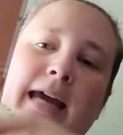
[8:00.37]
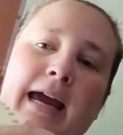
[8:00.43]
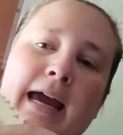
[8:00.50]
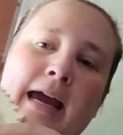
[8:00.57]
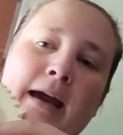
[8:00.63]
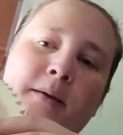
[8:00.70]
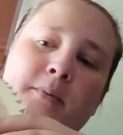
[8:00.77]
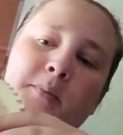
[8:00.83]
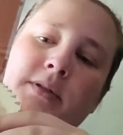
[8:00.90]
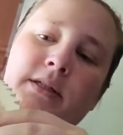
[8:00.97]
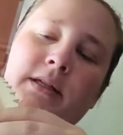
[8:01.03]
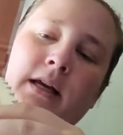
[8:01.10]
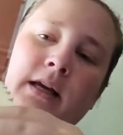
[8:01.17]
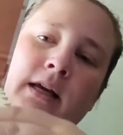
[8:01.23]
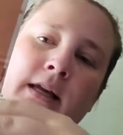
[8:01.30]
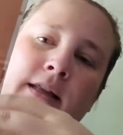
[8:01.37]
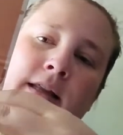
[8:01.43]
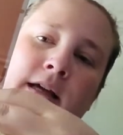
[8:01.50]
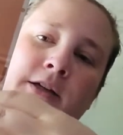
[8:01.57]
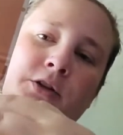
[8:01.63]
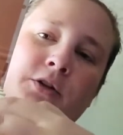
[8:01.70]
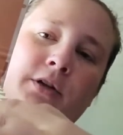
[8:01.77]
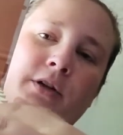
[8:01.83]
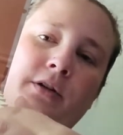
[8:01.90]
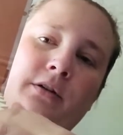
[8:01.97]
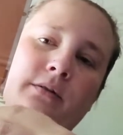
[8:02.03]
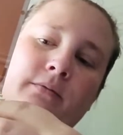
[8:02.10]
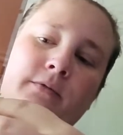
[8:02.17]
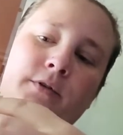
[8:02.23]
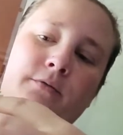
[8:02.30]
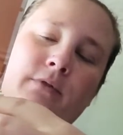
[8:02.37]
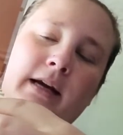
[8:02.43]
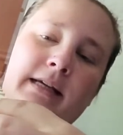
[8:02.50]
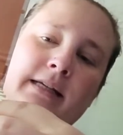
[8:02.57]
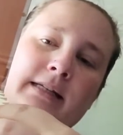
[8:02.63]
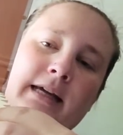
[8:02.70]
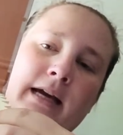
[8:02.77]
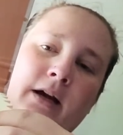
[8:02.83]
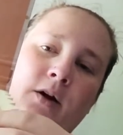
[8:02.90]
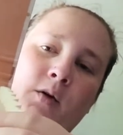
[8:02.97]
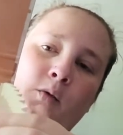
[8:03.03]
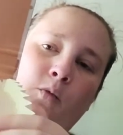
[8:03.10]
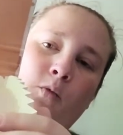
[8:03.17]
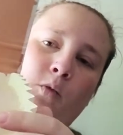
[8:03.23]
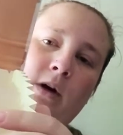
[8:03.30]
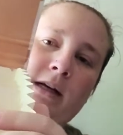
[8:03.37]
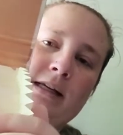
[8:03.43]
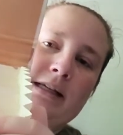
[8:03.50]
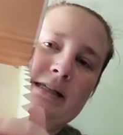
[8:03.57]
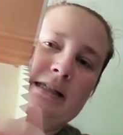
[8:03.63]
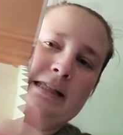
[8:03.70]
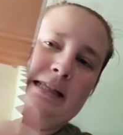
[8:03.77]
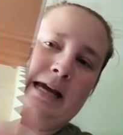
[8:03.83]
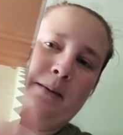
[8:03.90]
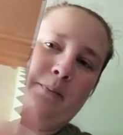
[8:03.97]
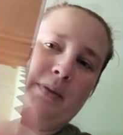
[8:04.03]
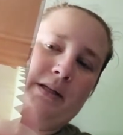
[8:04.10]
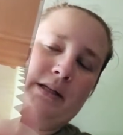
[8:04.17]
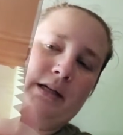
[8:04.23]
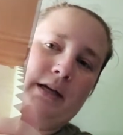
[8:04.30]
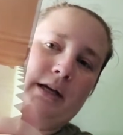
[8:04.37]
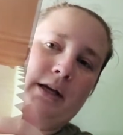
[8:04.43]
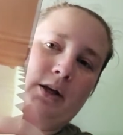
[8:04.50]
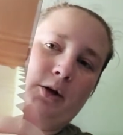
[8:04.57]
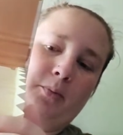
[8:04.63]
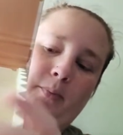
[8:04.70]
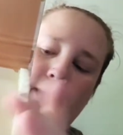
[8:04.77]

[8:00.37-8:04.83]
tabs that you can write down what is in that particular